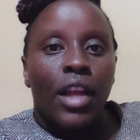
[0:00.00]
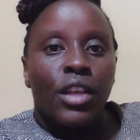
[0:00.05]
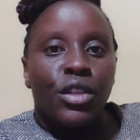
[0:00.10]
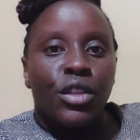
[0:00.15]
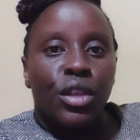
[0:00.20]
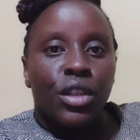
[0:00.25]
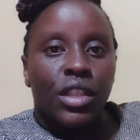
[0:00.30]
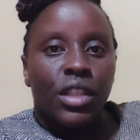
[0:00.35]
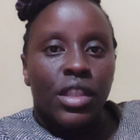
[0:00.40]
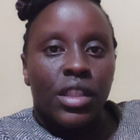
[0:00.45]

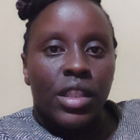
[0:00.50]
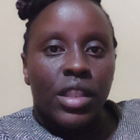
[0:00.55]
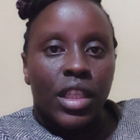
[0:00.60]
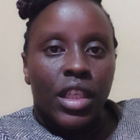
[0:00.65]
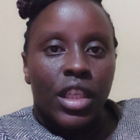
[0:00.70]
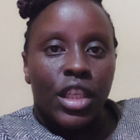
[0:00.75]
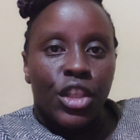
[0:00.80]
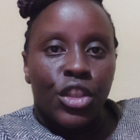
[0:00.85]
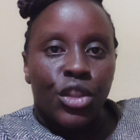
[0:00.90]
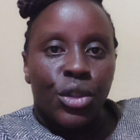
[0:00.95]
at your
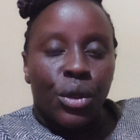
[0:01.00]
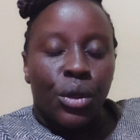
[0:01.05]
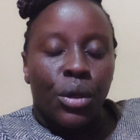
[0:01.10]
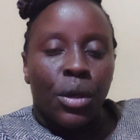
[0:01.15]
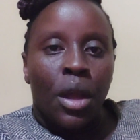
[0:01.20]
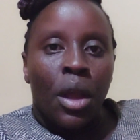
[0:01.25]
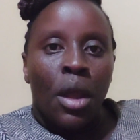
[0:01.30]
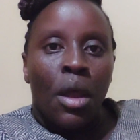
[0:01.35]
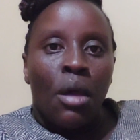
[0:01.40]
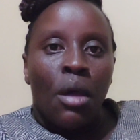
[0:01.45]
destination.
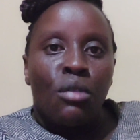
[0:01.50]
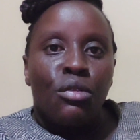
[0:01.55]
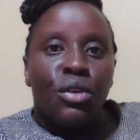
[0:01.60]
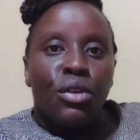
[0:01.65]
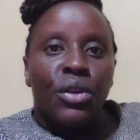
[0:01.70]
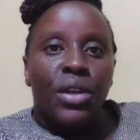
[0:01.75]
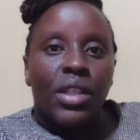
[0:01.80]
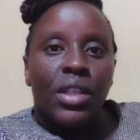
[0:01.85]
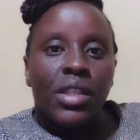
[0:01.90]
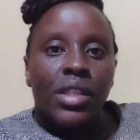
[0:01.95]

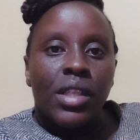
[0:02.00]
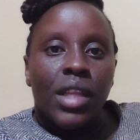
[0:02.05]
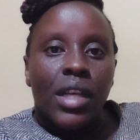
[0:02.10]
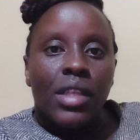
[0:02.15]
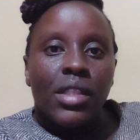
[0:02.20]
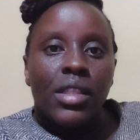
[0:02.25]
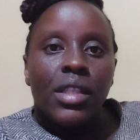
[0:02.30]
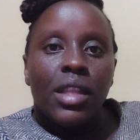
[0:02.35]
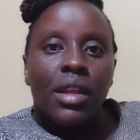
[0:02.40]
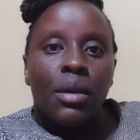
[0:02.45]
For
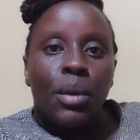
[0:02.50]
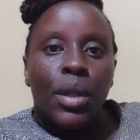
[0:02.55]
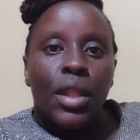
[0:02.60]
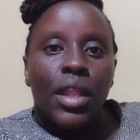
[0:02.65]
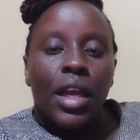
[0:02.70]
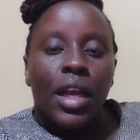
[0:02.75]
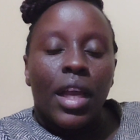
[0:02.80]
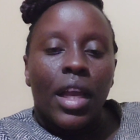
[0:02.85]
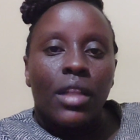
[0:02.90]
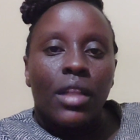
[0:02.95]
instance, the
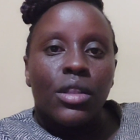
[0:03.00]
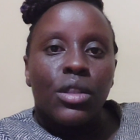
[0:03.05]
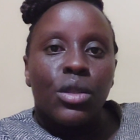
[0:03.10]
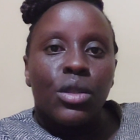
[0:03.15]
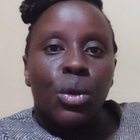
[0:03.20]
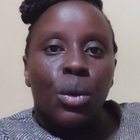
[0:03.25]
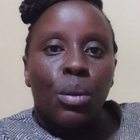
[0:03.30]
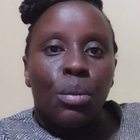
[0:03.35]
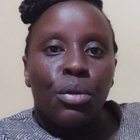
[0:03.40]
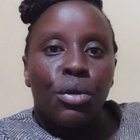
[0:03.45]
weather can
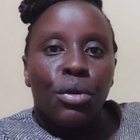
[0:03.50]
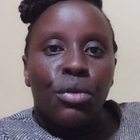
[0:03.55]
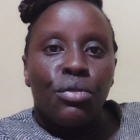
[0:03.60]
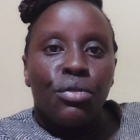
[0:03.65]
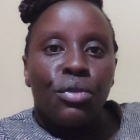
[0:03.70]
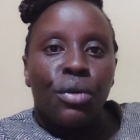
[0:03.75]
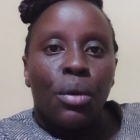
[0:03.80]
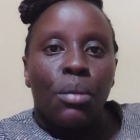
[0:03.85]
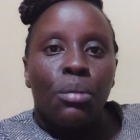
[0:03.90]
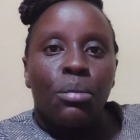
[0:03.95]
stop you
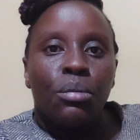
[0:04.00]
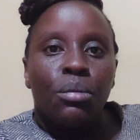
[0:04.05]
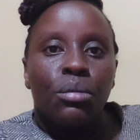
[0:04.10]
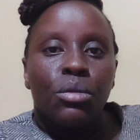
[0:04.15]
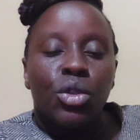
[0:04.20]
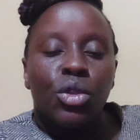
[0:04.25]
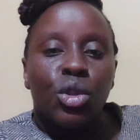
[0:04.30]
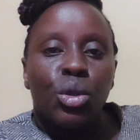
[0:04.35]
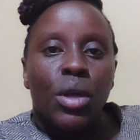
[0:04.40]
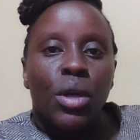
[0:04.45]
from
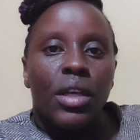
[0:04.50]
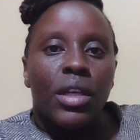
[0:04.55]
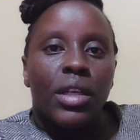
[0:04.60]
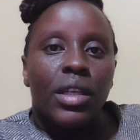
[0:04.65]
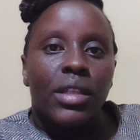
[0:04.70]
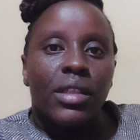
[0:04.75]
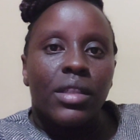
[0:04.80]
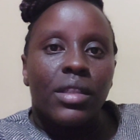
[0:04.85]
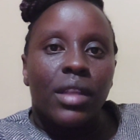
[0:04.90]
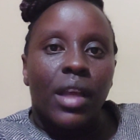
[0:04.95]

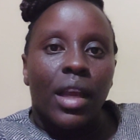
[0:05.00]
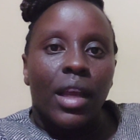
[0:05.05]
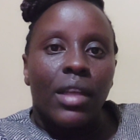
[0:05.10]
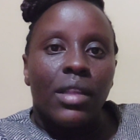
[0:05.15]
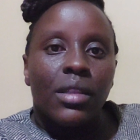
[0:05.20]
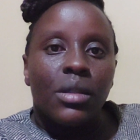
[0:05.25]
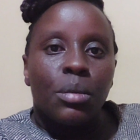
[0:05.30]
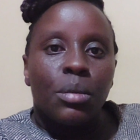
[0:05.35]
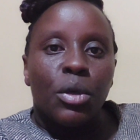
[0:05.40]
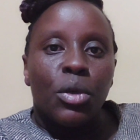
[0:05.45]
touring
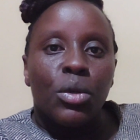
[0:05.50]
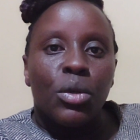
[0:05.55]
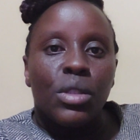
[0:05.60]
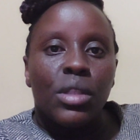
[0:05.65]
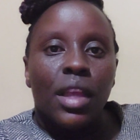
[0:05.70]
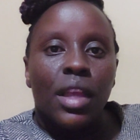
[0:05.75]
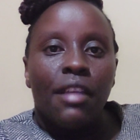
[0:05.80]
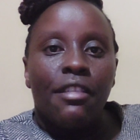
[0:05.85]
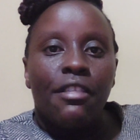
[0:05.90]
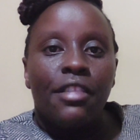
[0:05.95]
sites
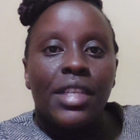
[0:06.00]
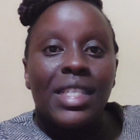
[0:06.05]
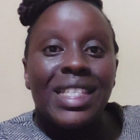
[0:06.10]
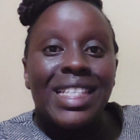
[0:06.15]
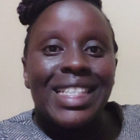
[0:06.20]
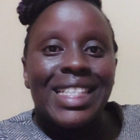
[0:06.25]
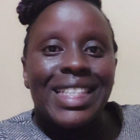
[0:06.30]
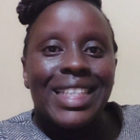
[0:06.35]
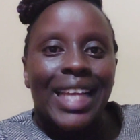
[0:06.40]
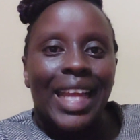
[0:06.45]
because if it
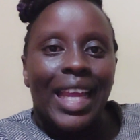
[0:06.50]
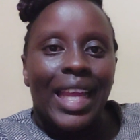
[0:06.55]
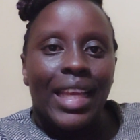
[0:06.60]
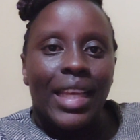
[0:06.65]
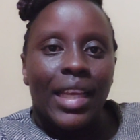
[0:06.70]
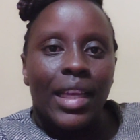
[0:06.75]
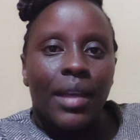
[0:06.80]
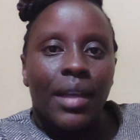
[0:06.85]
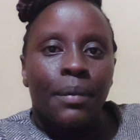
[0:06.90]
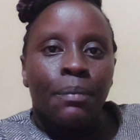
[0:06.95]
is
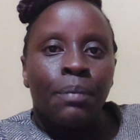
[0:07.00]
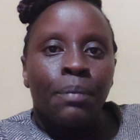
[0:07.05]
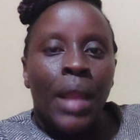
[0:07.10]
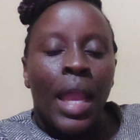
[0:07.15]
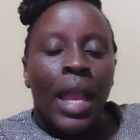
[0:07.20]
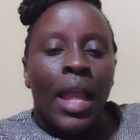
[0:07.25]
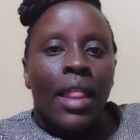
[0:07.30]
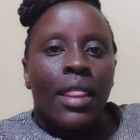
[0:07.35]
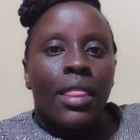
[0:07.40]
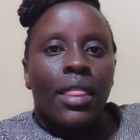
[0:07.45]
raining,
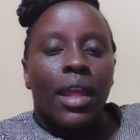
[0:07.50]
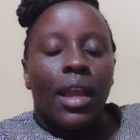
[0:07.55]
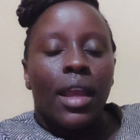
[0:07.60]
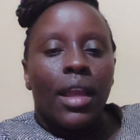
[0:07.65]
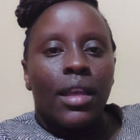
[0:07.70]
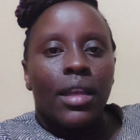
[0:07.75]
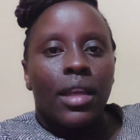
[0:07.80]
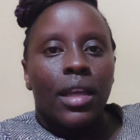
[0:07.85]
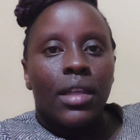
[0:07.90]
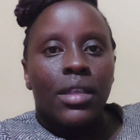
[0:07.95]

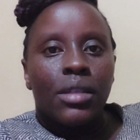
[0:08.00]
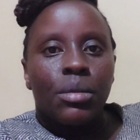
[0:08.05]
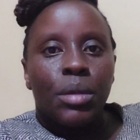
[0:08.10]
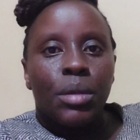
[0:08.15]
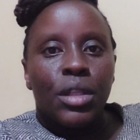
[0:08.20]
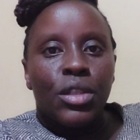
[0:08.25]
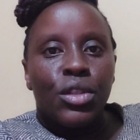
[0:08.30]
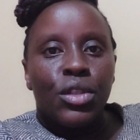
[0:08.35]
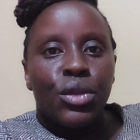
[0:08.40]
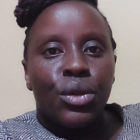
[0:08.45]
then it
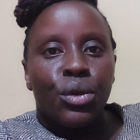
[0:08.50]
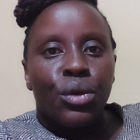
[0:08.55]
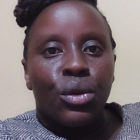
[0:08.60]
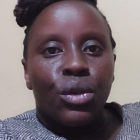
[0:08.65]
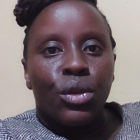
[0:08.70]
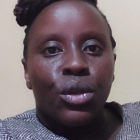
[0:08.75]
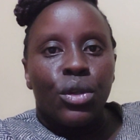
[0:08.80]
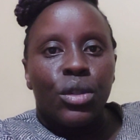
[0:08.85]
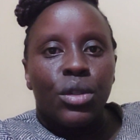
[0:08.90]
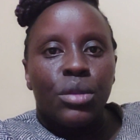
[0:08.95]
means you will
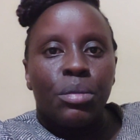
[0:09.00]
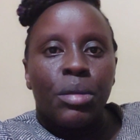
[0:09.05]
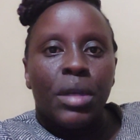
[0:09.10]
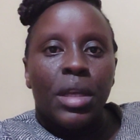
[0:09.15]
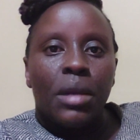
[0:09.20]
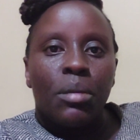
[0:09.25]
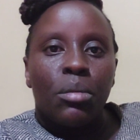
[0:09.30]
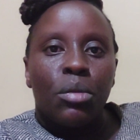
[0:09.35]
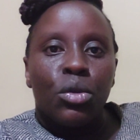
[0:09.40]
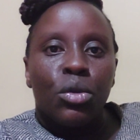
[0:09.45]
not
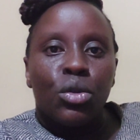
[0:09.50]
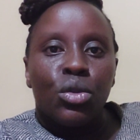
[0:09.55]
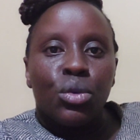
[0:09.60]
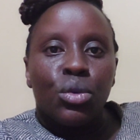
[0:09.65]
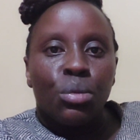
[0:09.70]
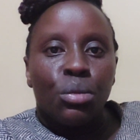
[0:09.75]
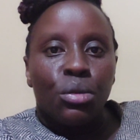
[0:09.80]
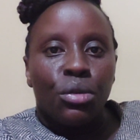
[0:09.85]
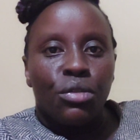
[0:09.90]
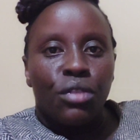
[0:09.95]
be able
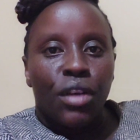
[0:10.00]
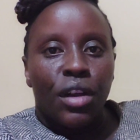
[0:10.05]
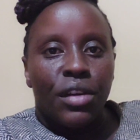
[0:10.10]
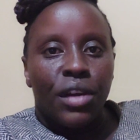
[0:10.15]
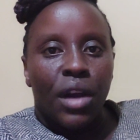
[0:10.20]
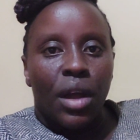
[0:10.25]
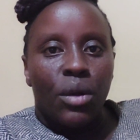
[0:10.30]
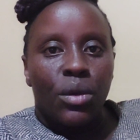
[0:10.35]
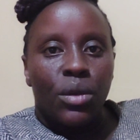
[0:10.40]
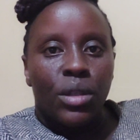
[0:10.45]
to move
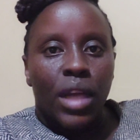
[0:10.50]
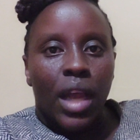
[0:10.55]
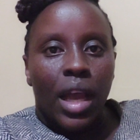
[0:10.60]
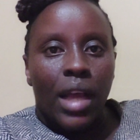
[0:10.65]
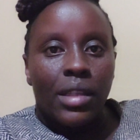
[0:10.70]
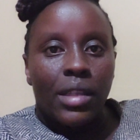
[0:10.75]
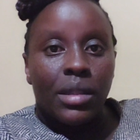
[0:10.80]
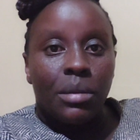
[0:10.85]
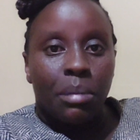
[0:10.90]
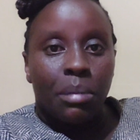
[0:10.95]
around
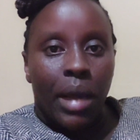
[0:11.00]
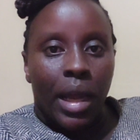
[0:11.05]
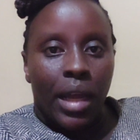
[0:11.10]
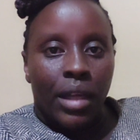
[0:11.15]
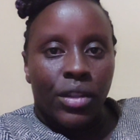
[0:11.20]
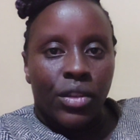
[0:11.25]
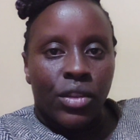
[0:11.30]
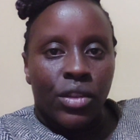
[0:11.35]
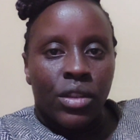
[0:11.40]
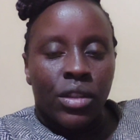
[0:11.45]
as
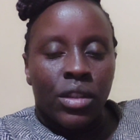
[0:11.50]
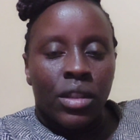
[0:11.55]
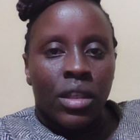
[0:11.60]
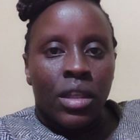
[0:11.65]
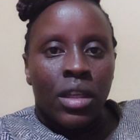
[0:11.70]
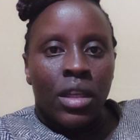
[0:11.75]
much.